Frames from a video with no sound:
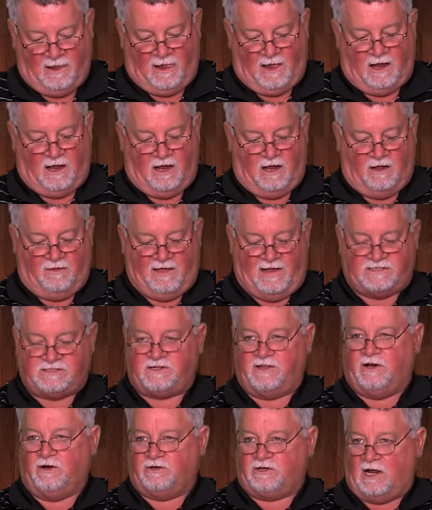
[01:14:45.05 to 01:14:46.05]
That's
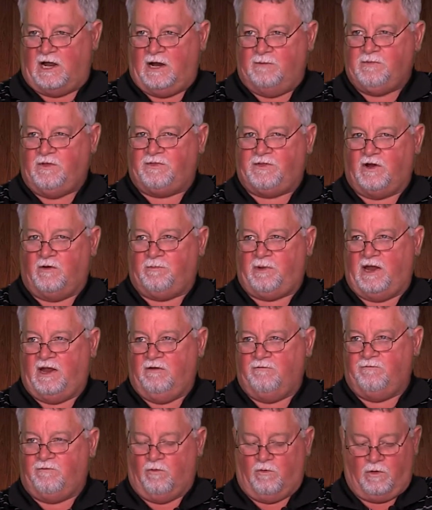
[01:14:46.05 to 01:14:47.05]
their time that they're
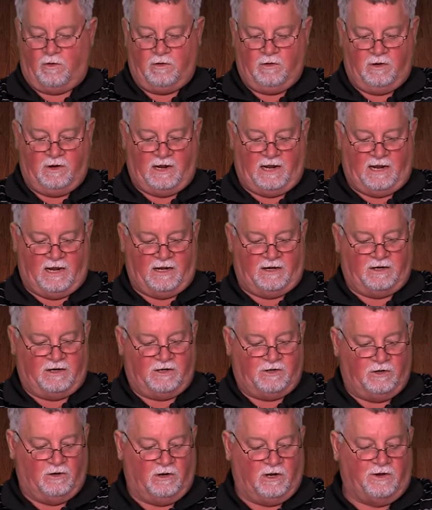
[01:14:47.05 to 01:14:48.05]
paying for, and
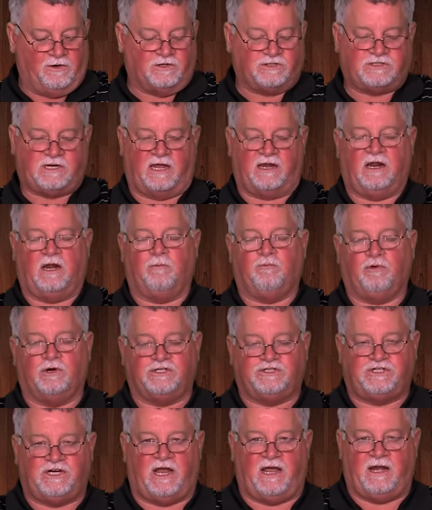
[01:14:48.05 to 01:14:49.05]
you'll understand and
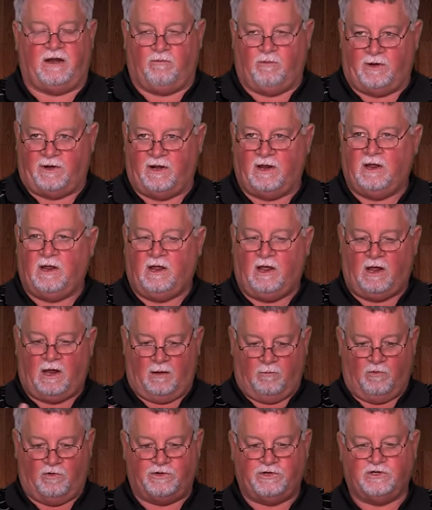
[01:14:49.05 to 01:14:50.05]
appreciate it when
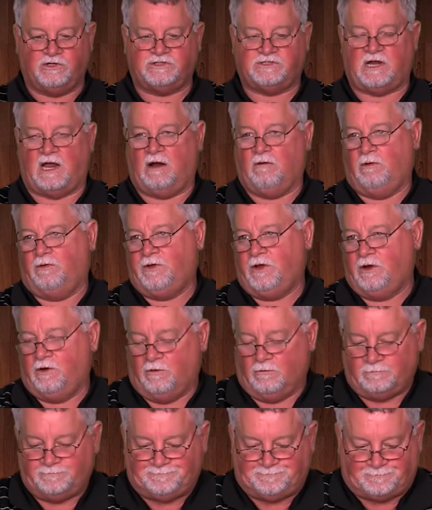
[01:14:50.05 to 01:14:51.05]
I'm on your site with you.